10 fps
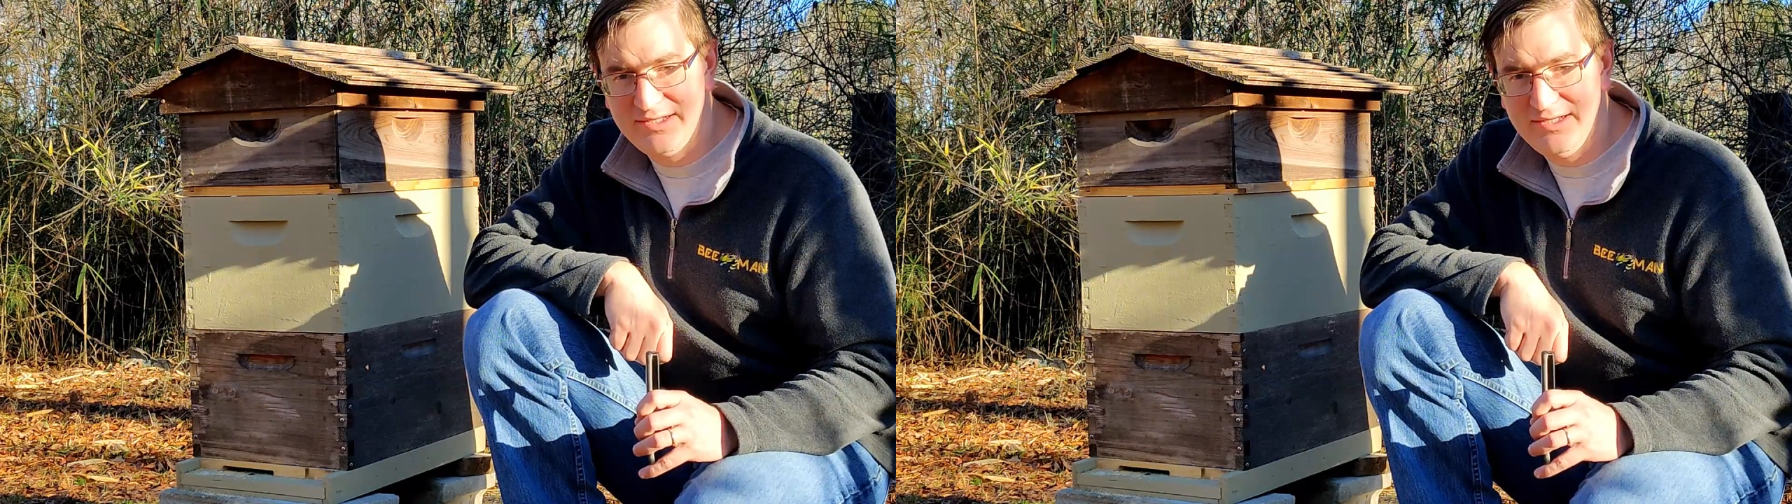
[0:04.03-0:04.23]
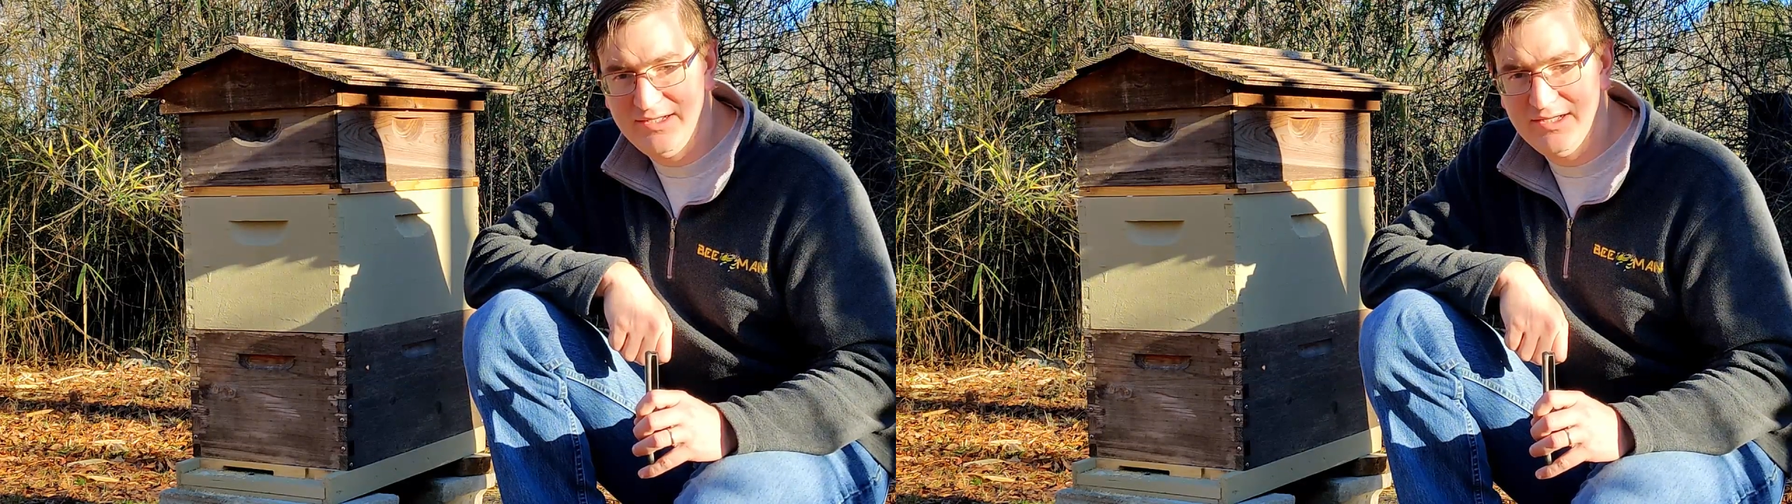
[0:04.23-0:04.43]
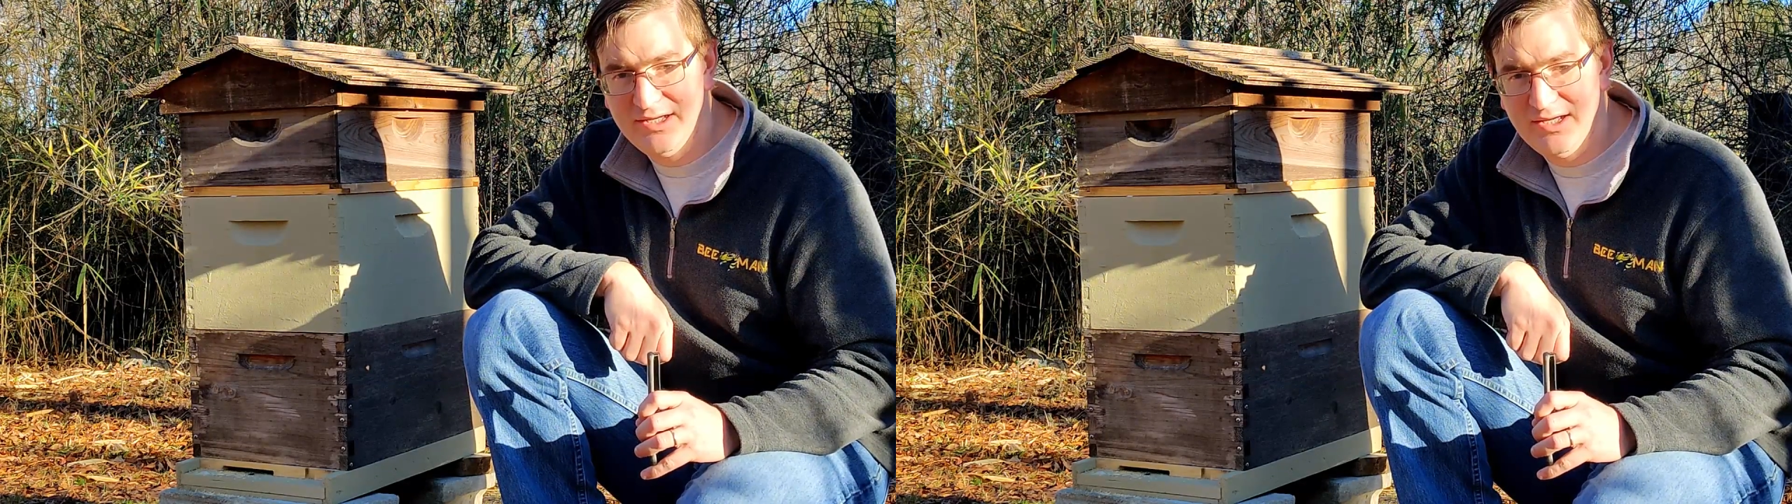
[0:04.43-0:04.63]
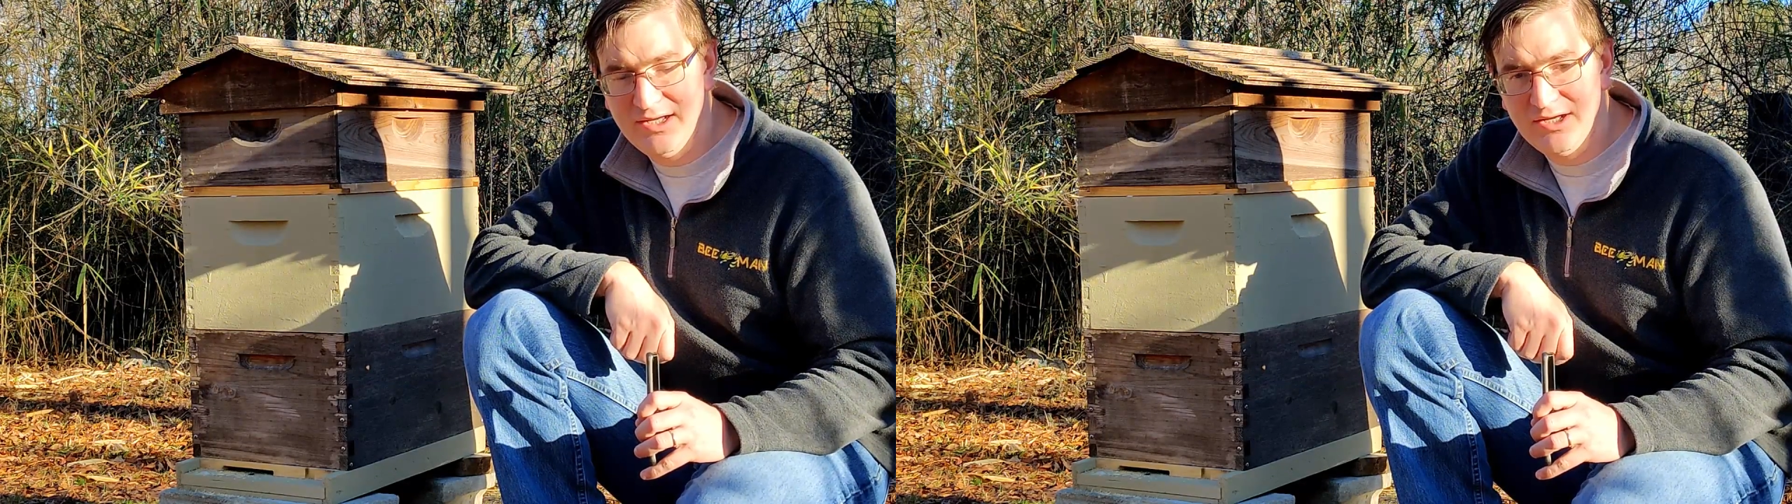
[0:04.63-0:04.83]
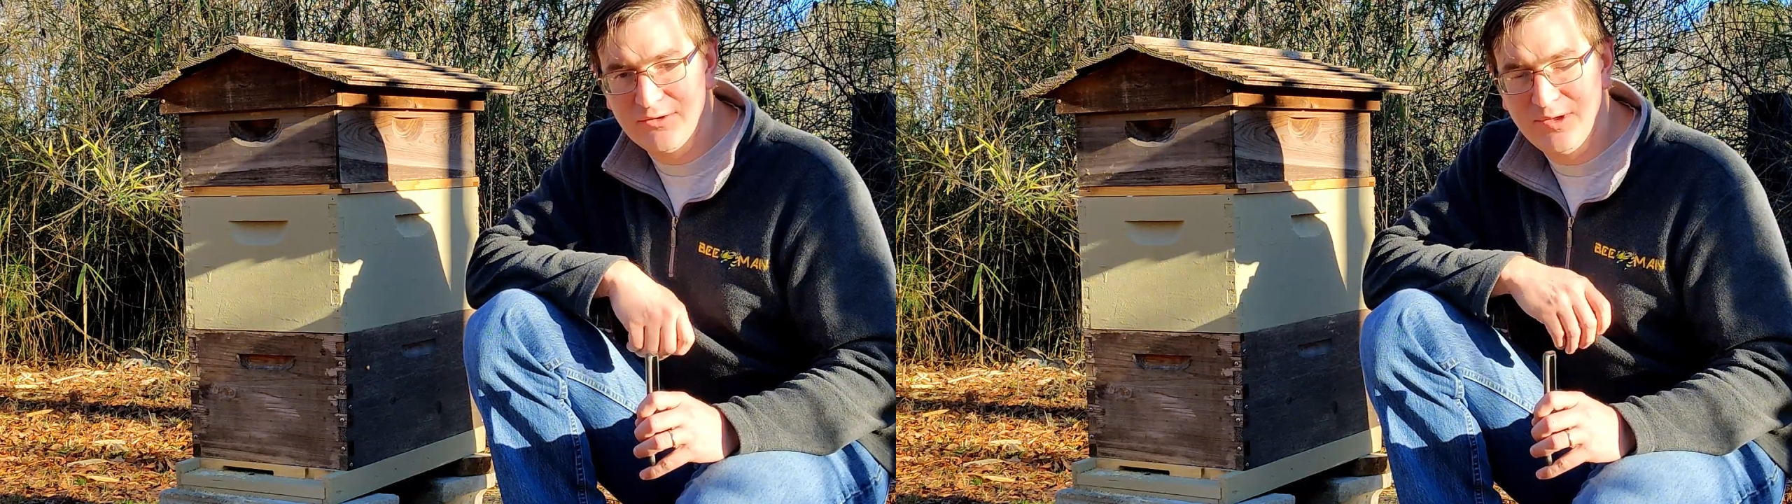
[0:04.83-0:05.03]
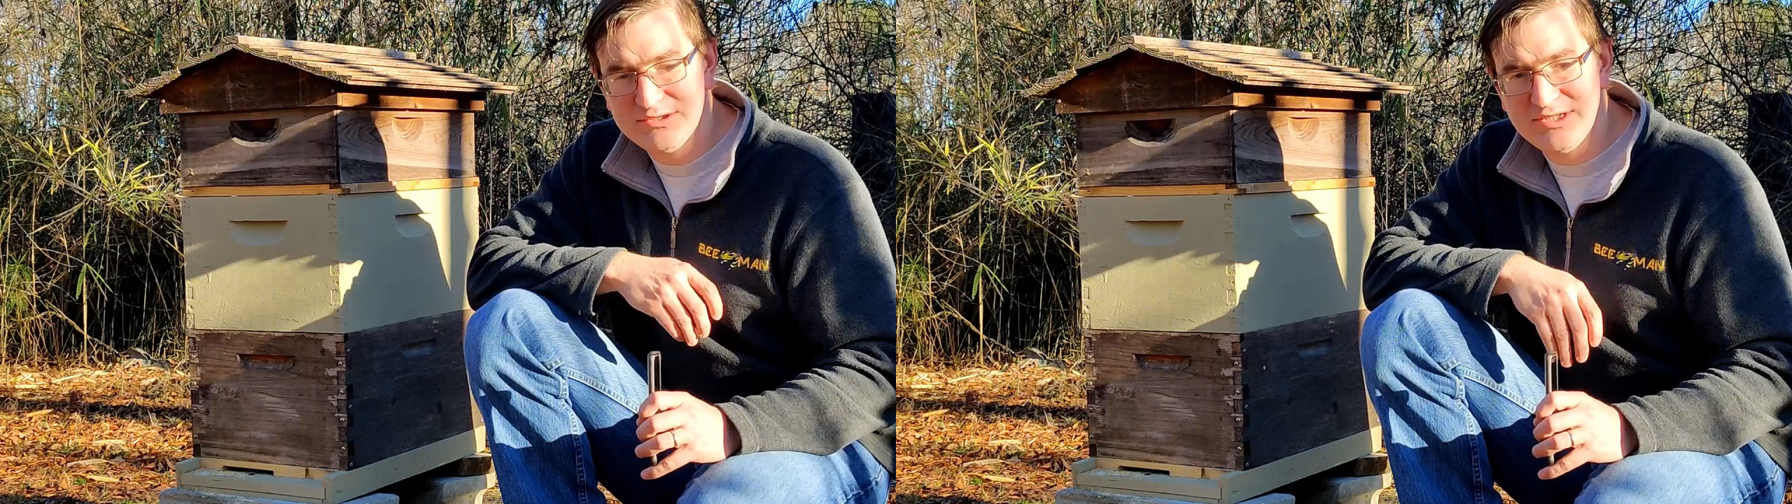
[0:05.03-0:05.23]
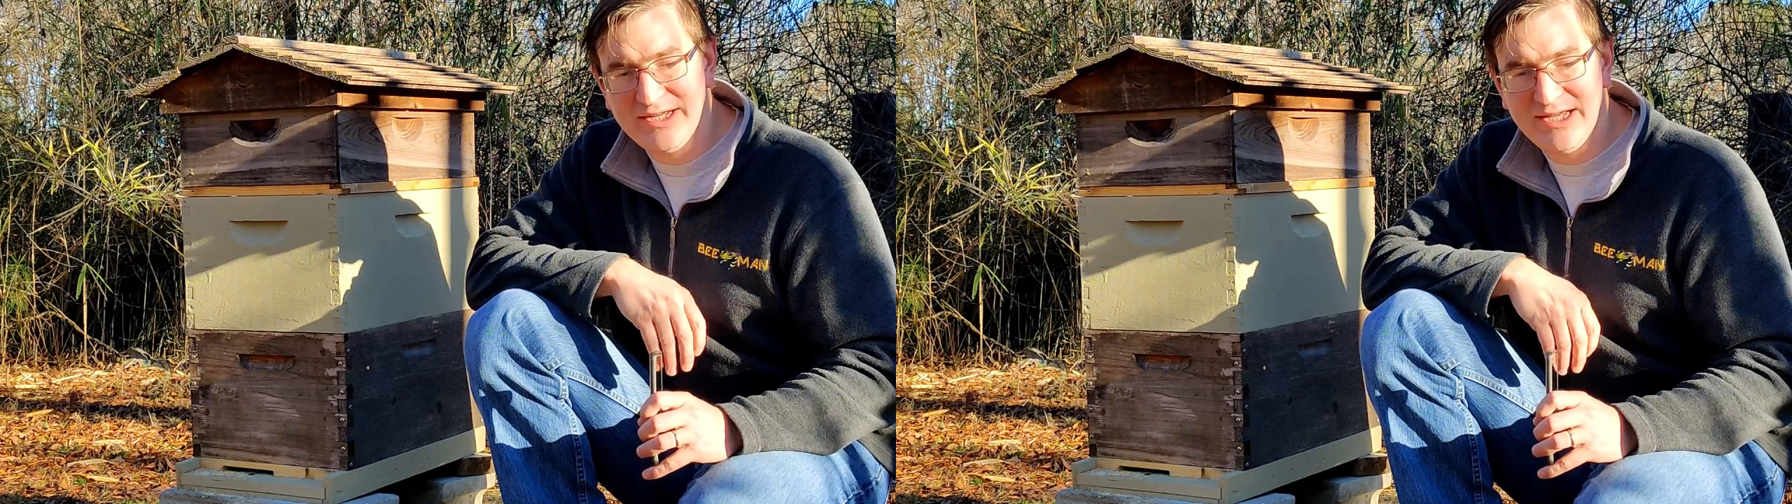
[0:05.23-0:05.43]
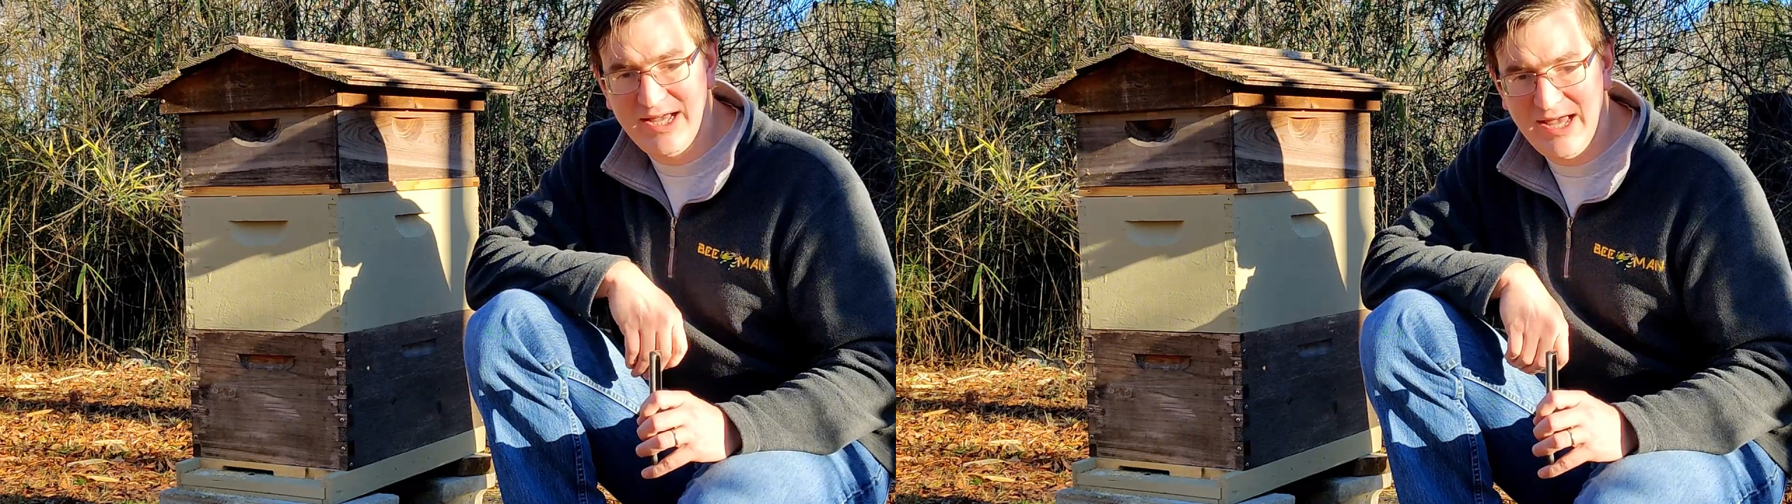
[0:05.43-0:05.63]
A question I get